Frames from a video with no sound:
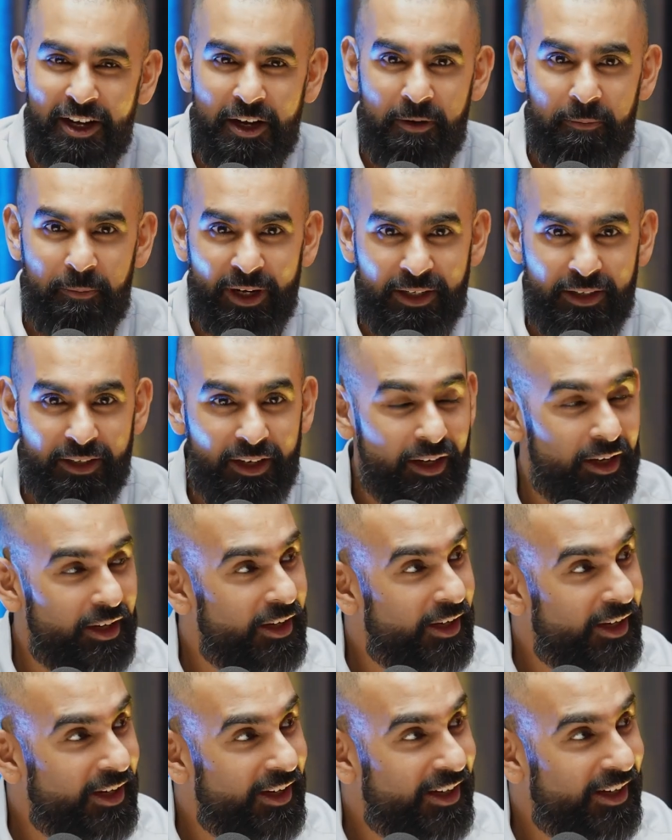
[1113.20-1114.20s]
You mean
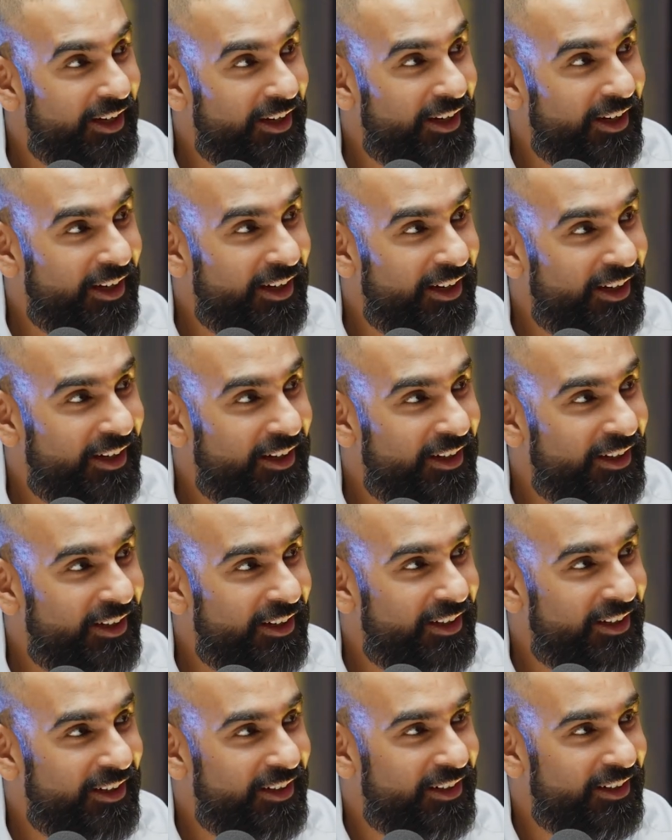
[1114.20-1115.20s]
you don't own some
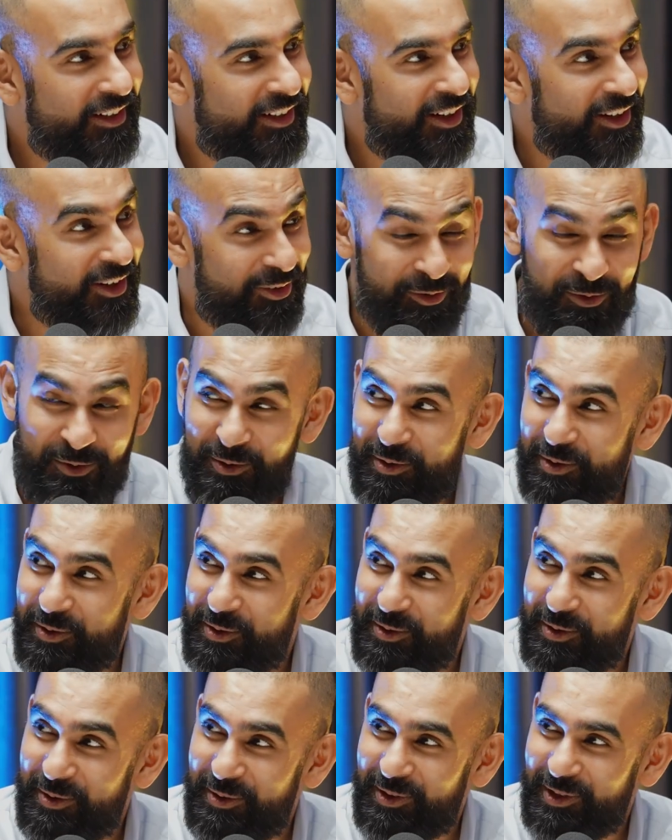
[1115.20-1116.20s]
already?
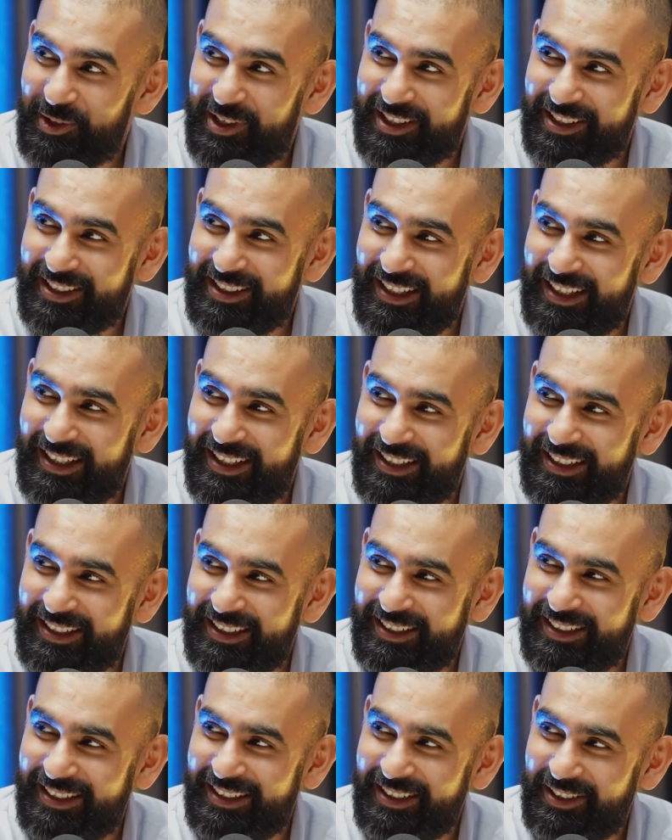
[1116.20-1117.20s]
Oh, look at that.
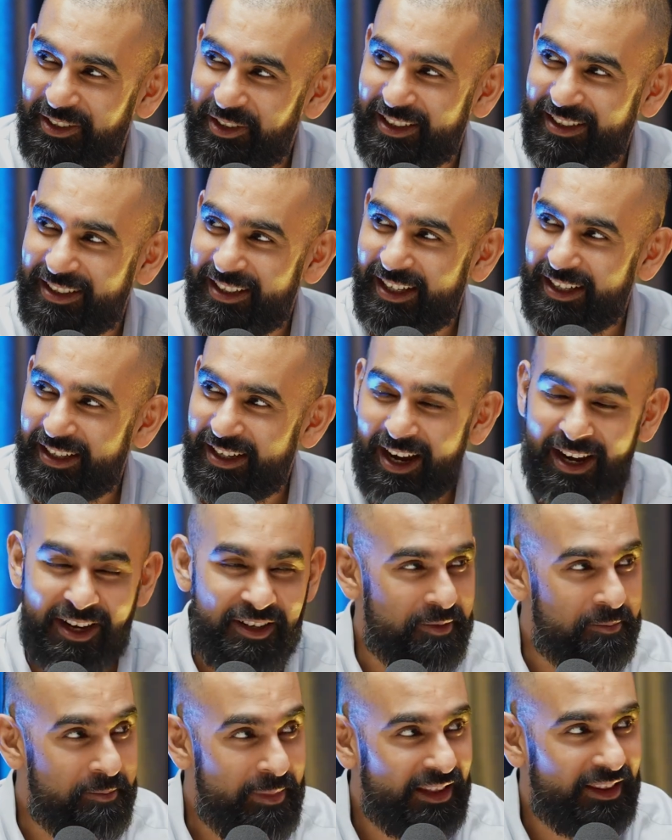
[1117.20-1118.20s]
Look at that. I
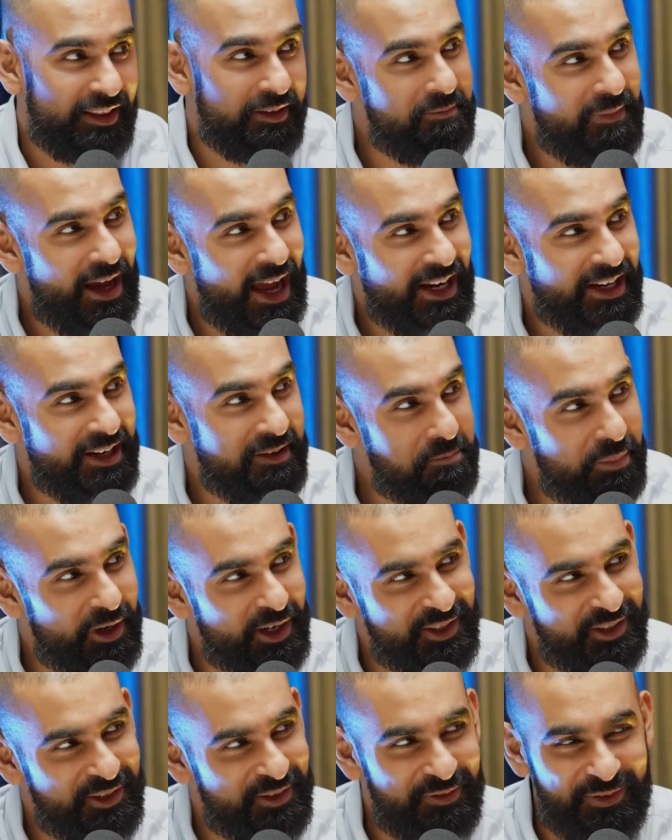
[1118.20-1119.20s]
had to meet the man in
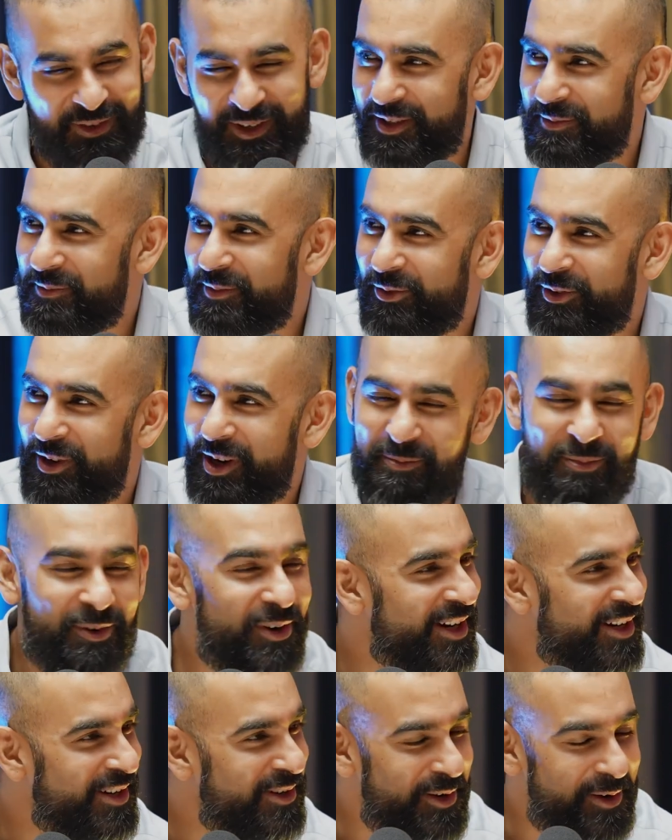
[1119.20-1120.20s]
person first before I
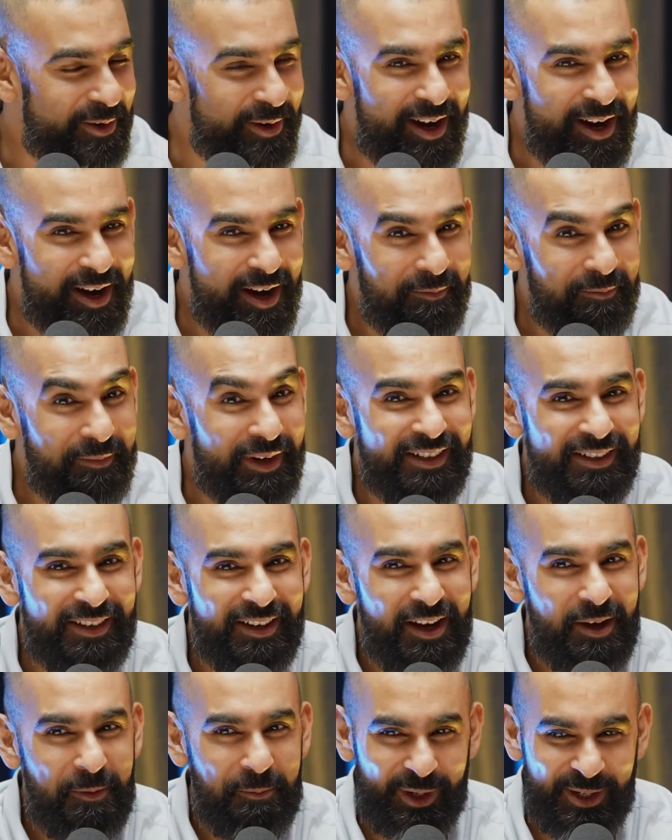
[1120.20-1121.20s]
bought it. No.
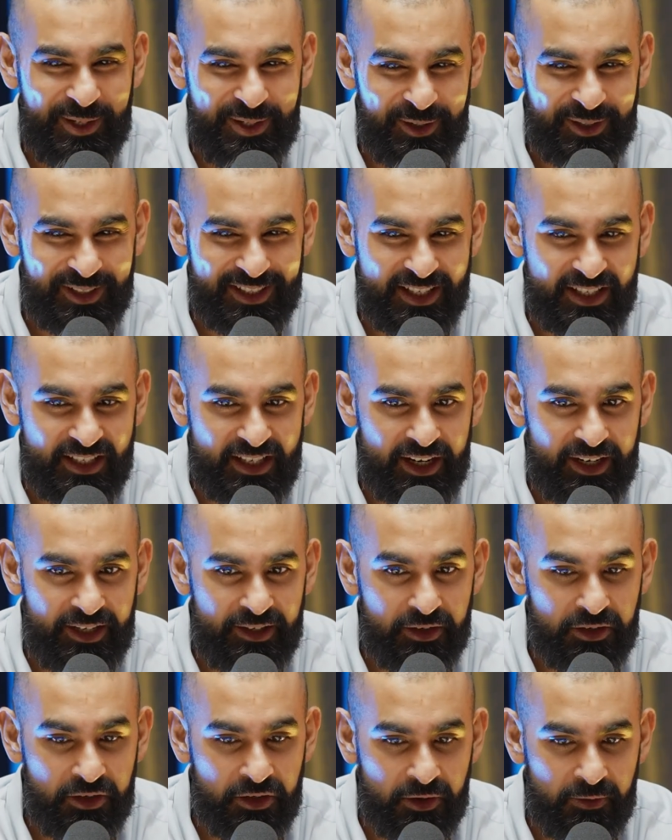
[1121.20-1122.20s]
But jokes
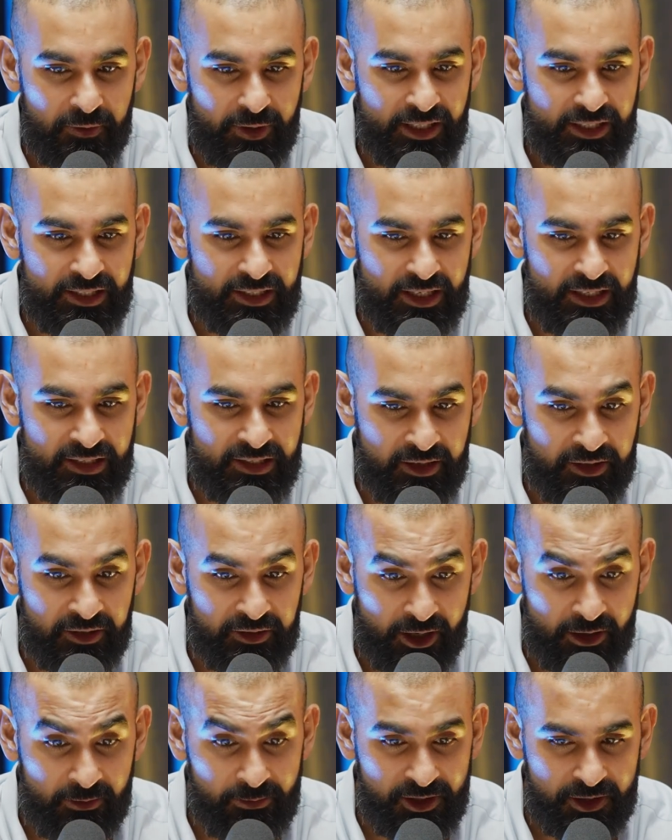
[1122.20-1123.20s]
aside, it's an
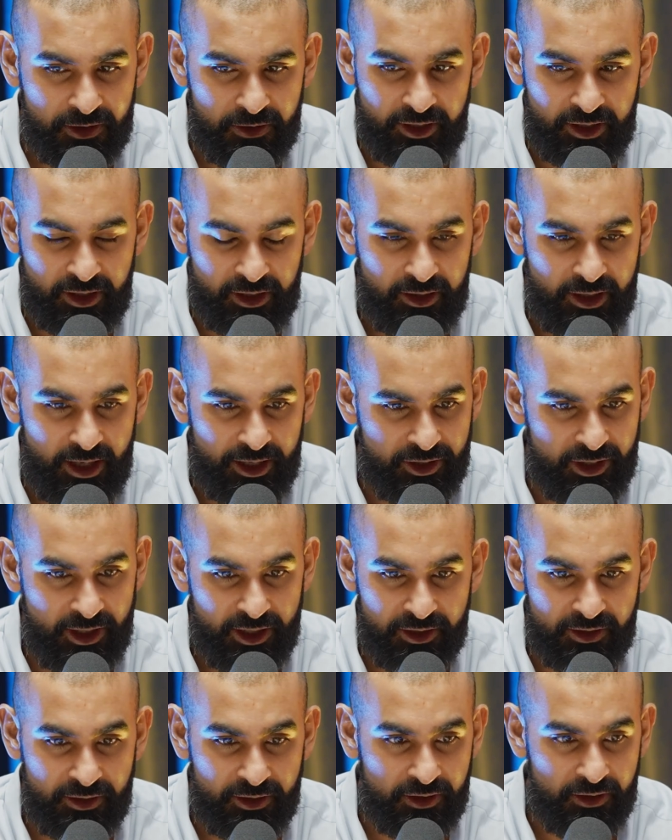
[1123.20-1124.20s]
incredible story.
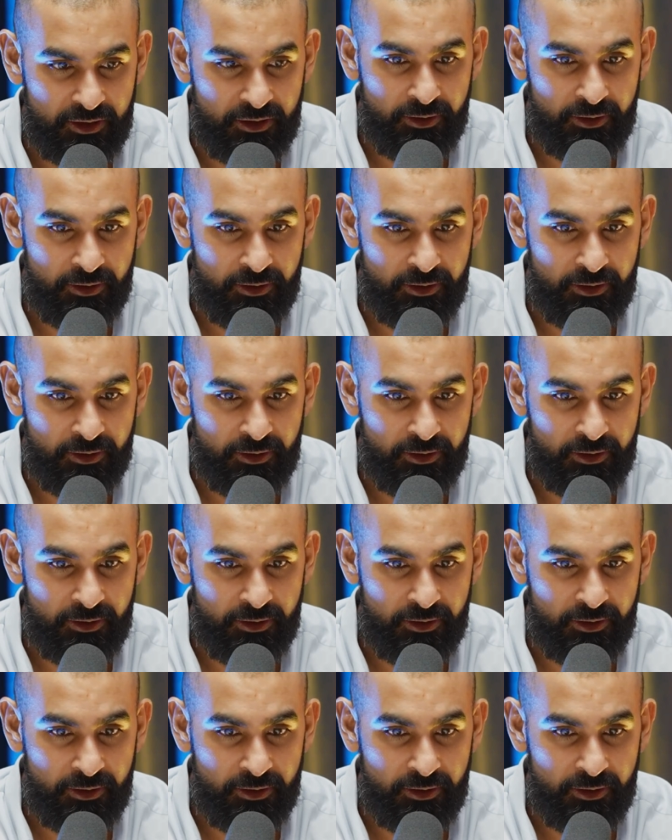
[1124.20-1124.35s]
Congratulations to